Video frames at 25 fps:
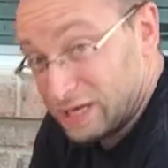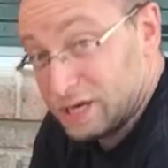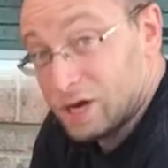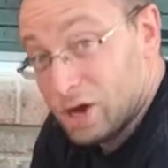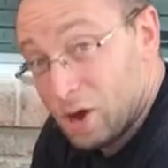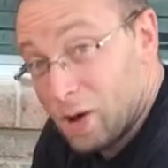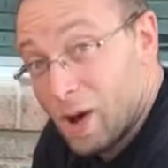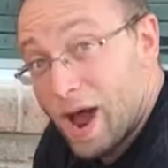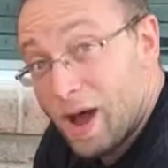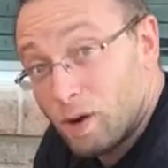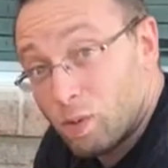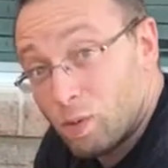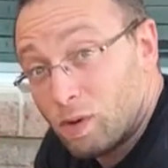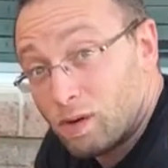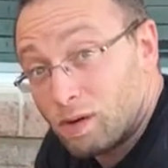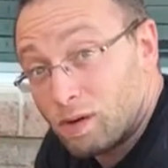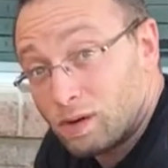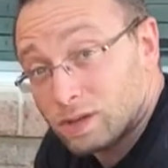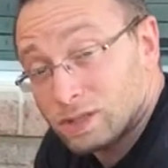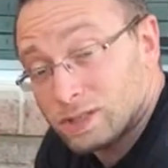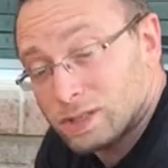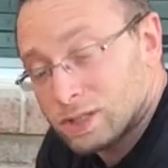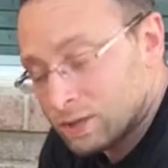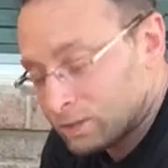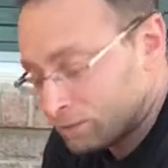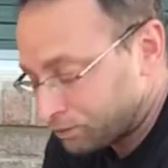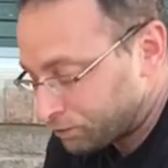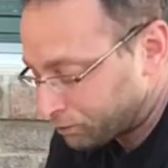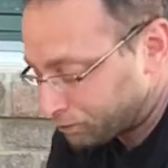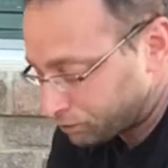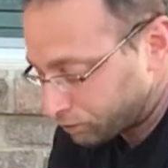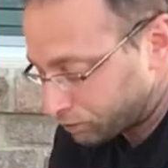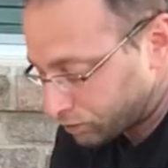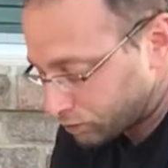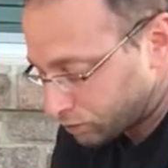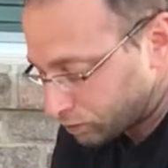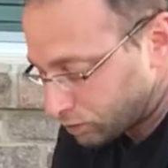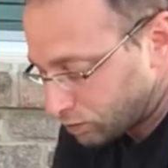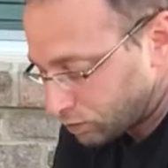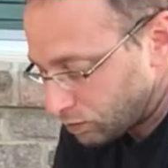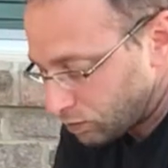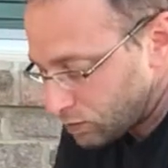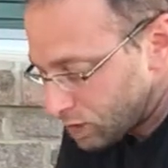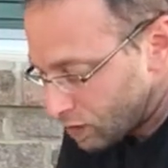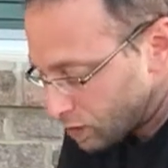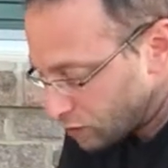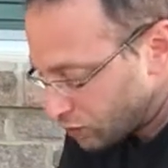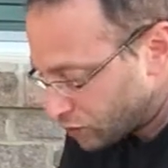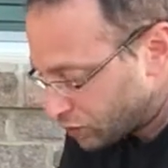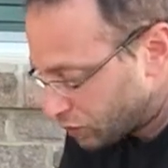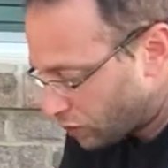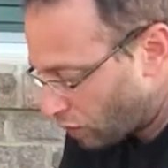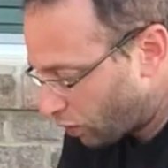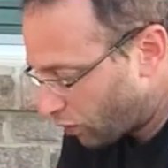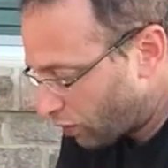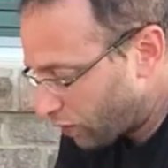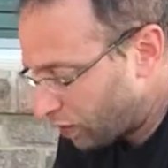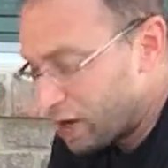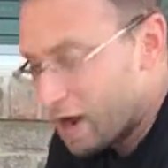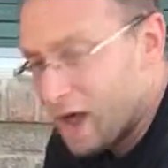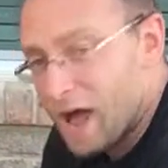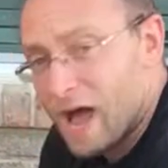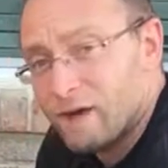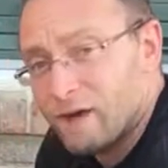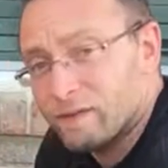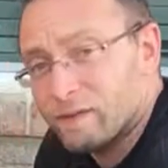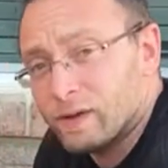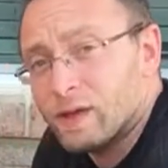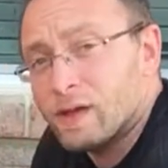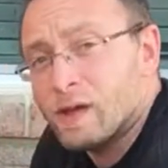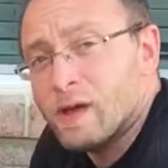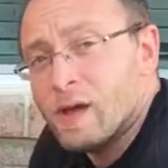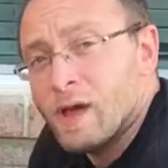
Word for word: you know how it works. So there you have it.